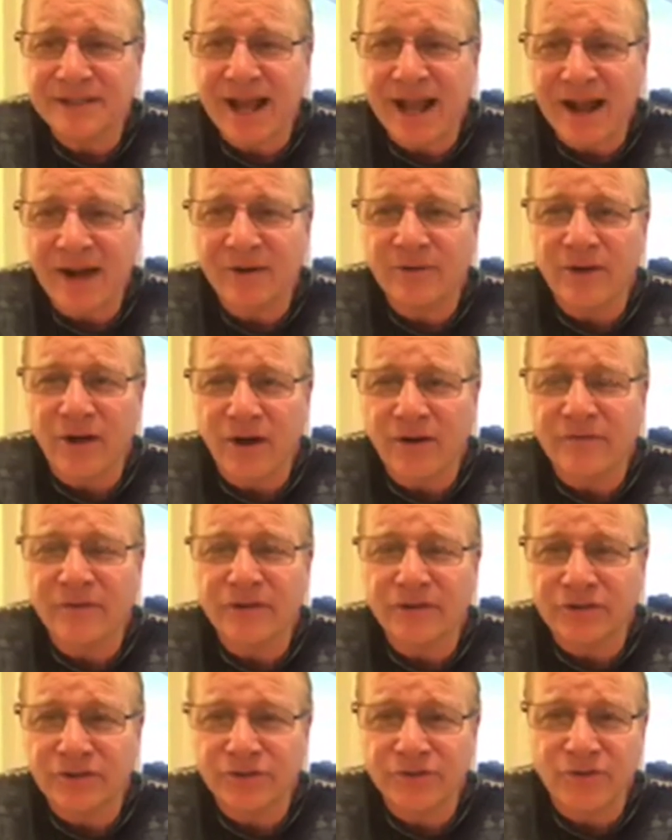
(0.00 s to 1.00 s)
out of
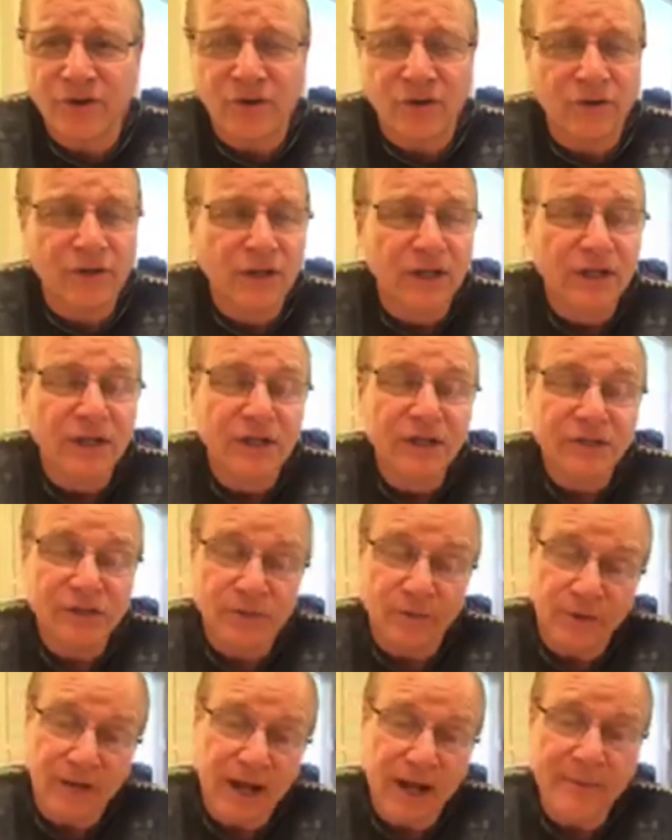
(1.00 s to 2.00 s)
control.
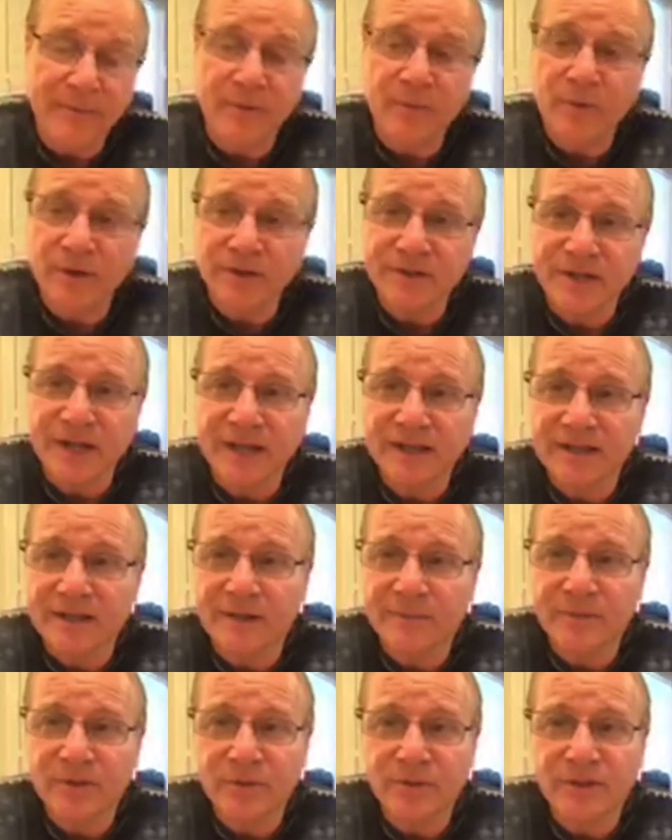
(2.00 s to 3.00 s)
So what happened was I
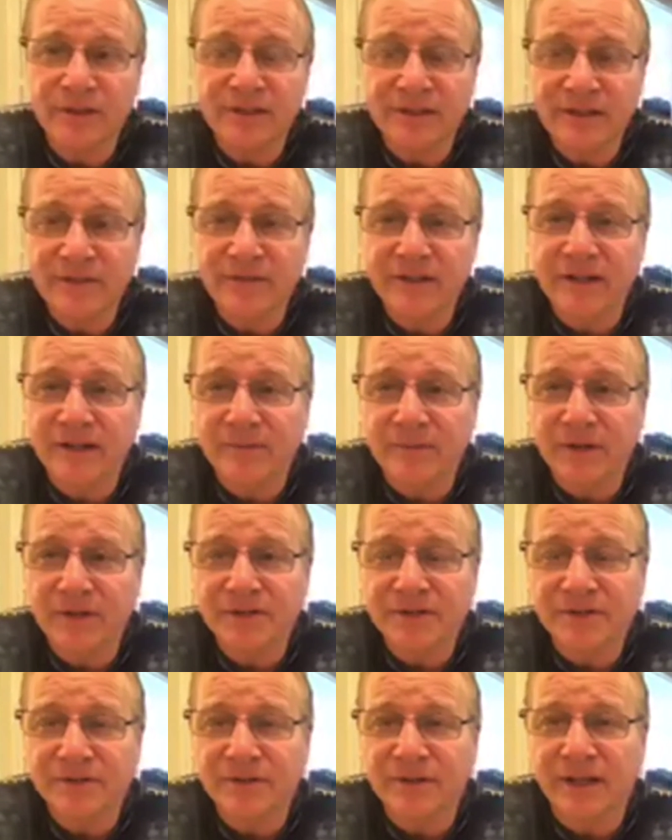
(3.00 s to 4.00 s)
ended up doing a TV
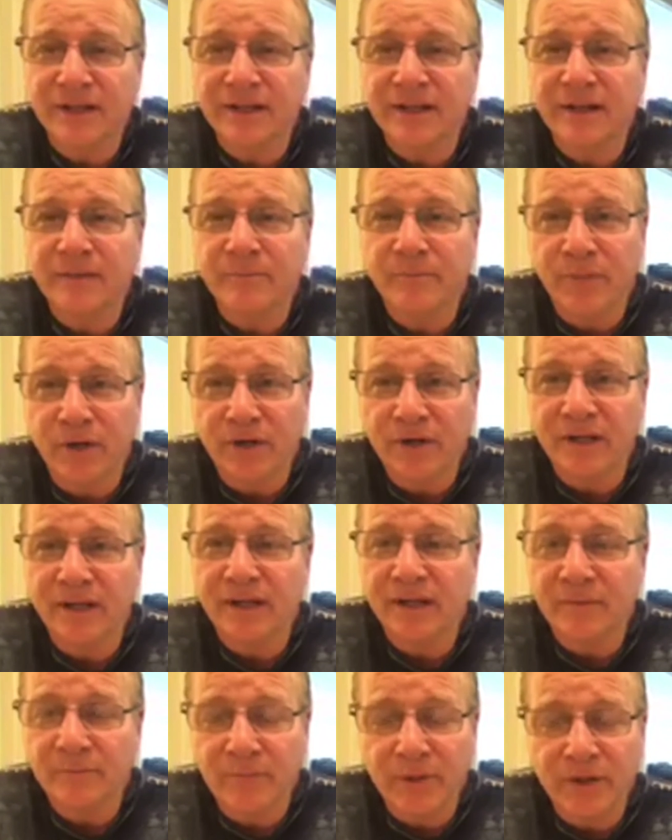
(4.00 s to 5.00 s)
commercial and then
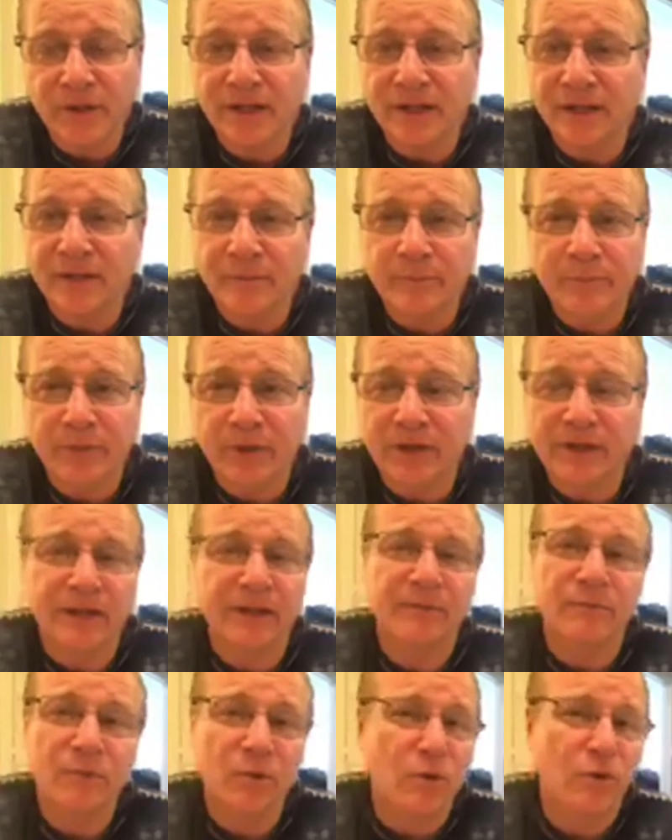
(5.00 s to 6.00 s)
booking and booking and
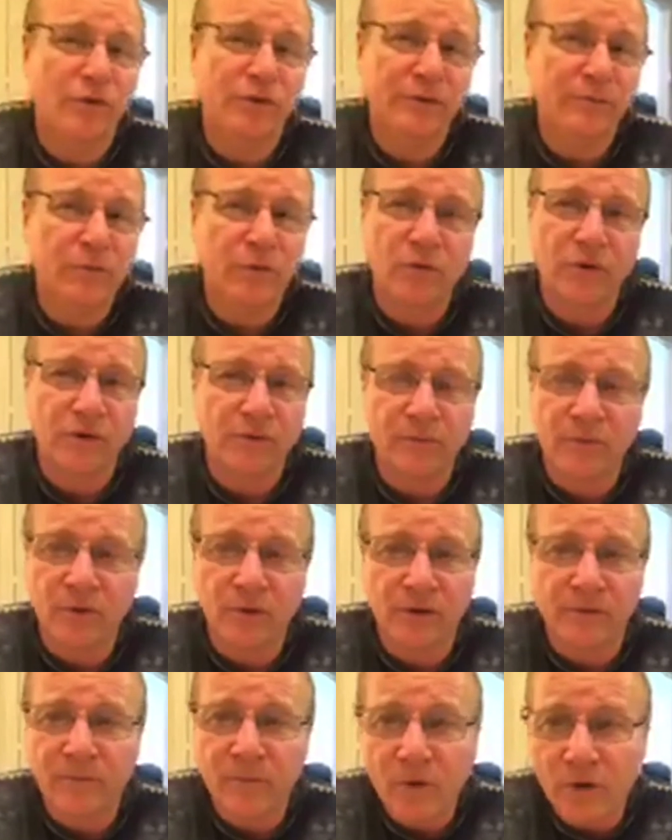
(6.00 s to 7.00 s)
booking more and more and
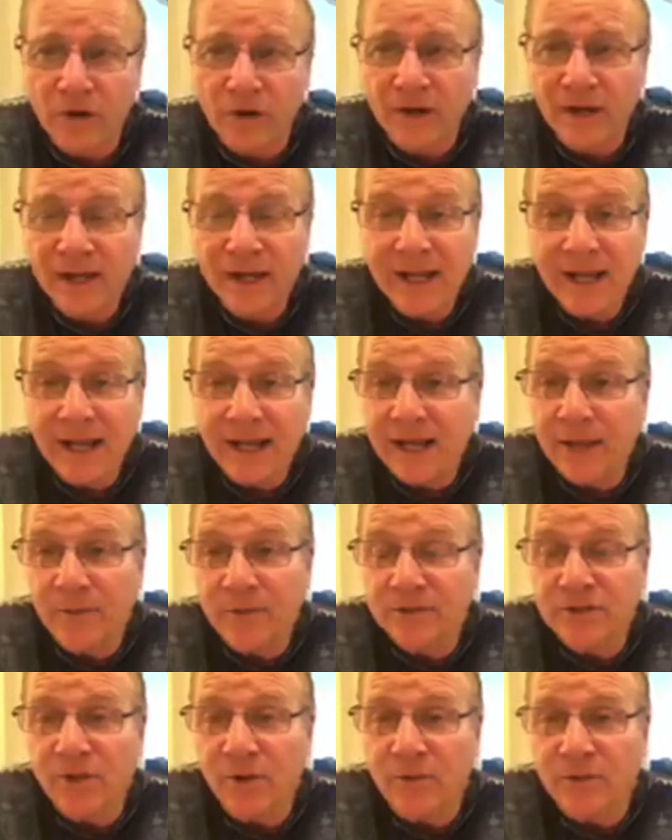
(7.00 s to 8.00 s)
more and more. And I
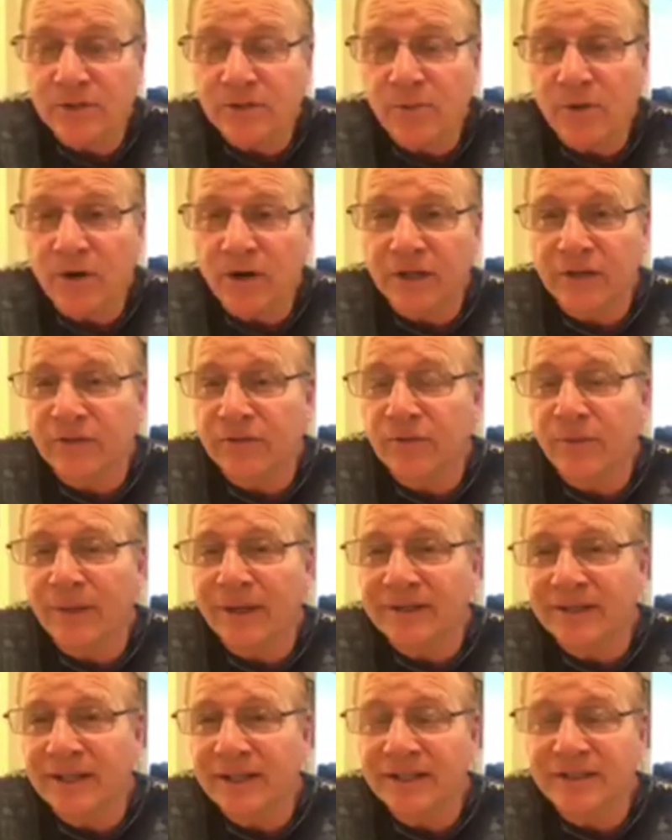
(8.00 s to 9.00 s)
was always working through
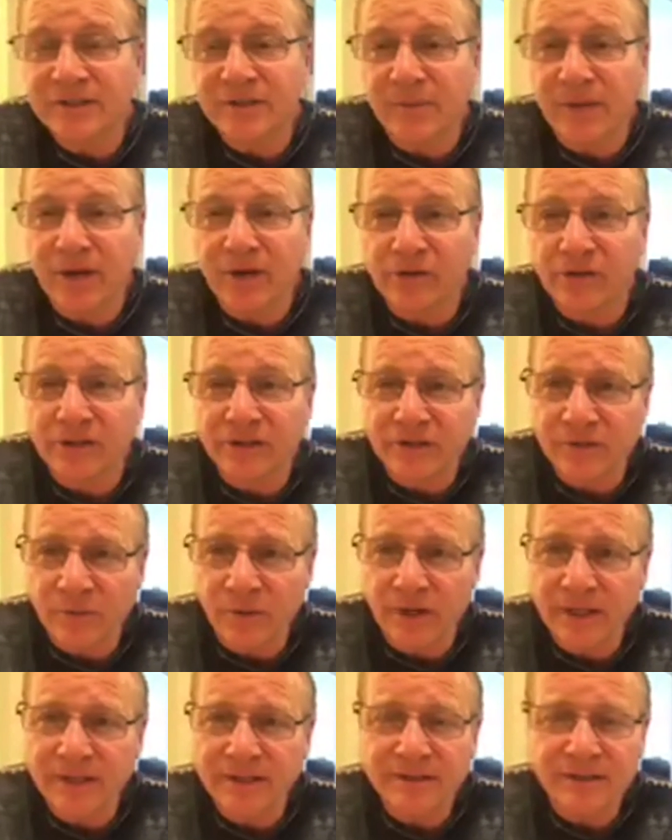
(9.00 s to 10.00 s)
my teens and my early
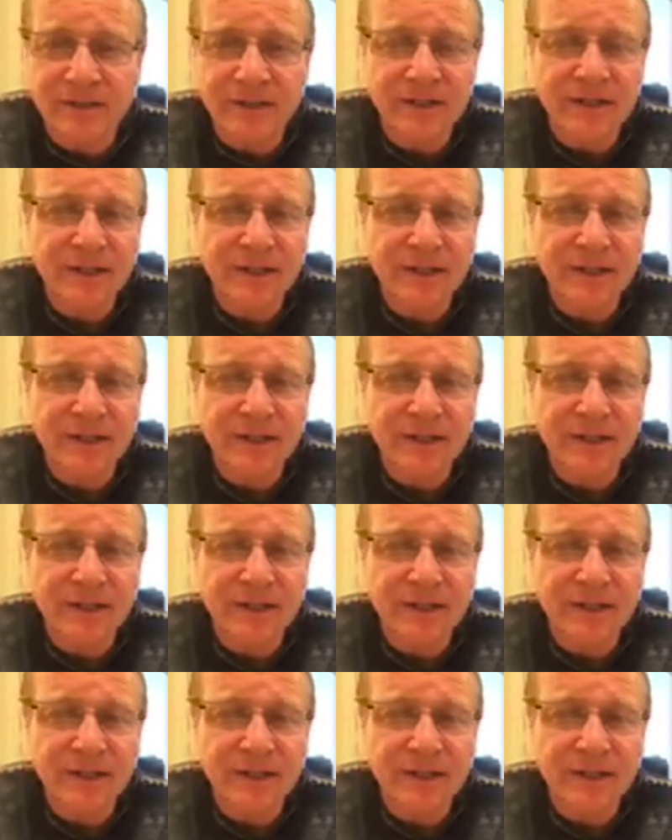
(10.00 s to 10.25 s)
20s.